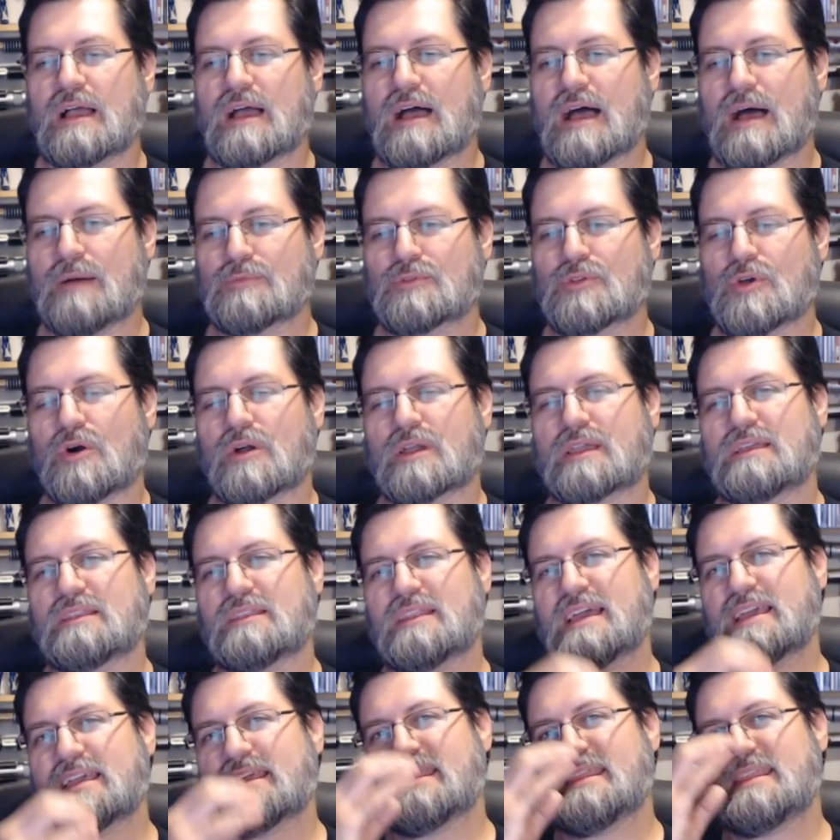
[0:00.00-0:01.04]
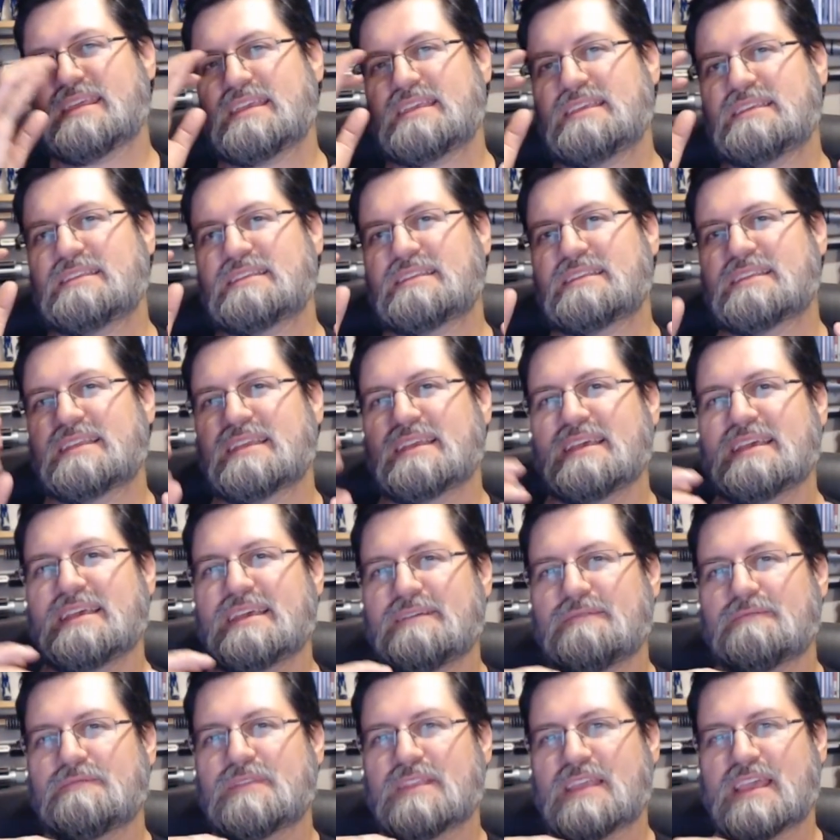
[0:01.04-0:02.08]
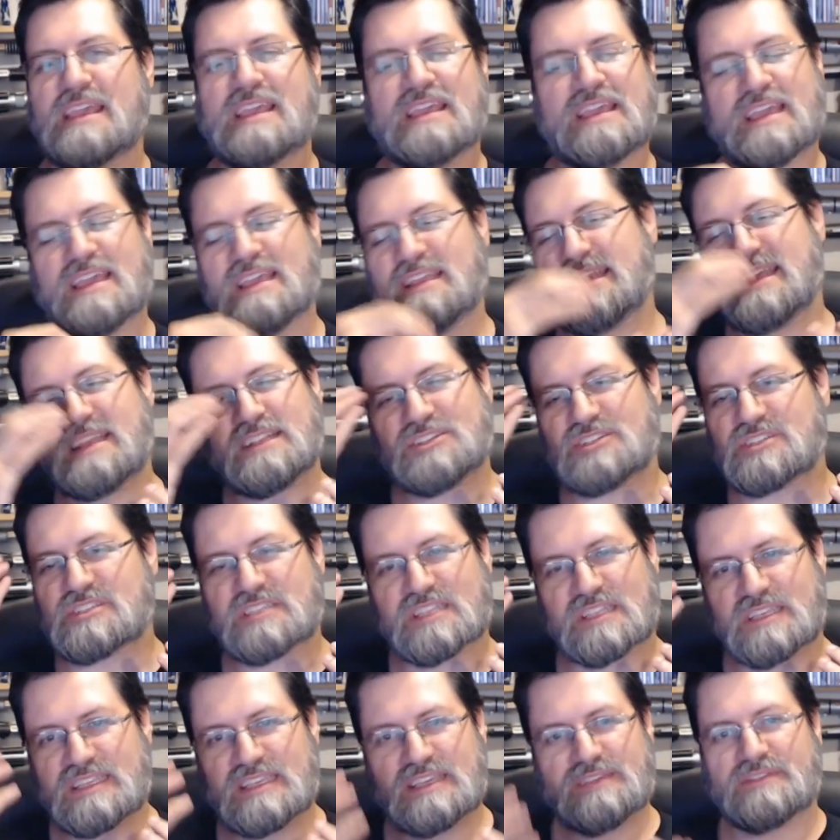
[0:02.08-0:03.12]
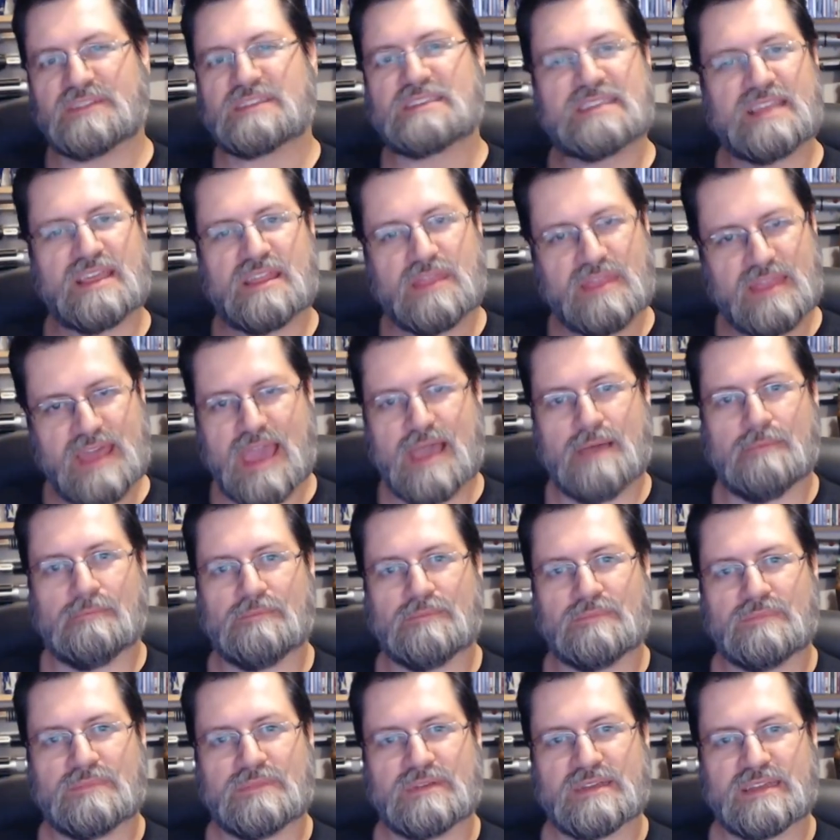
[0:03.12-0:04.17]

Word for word: I'm talking like the, he, he didn't just leave it to them.